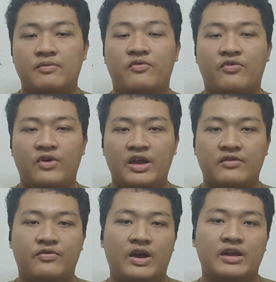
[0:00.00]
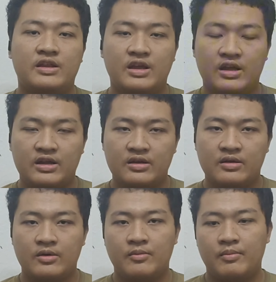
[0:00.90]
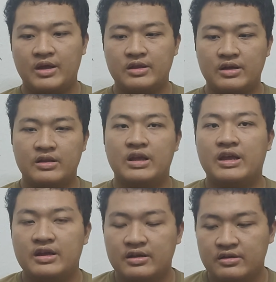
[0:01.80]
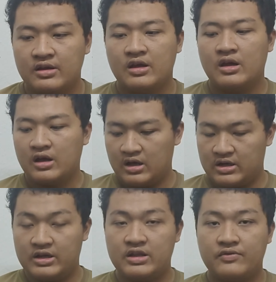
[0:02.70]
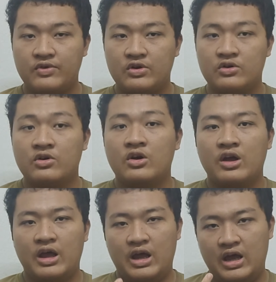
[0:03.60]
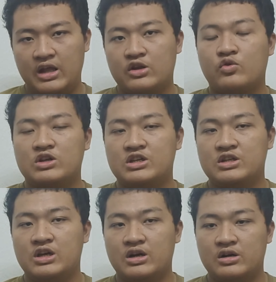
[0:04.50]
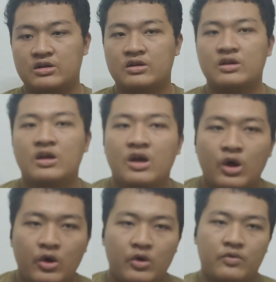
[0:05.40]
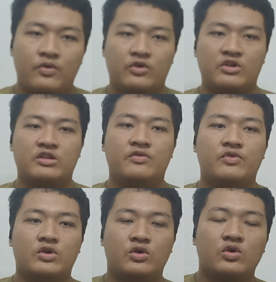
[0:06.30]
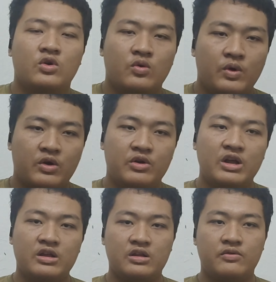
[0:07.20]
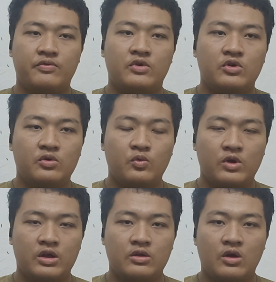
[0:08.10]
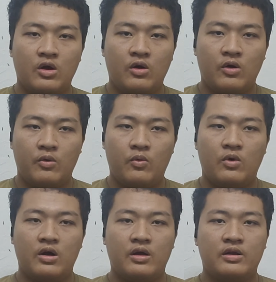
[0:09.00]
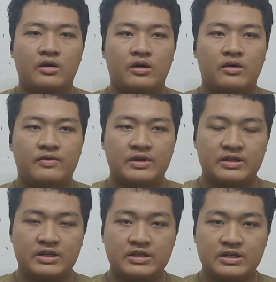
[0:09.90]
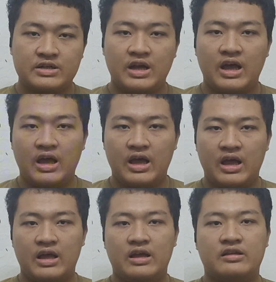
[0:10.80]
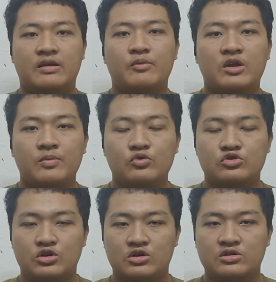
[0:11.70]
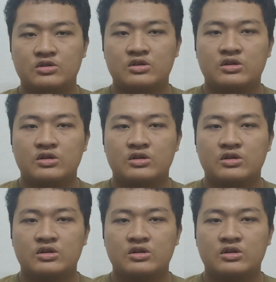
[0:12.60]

fact-finding method, that is interview and questionnaire. For interview, we conduct interview with one of the teacher at SMK Puchong.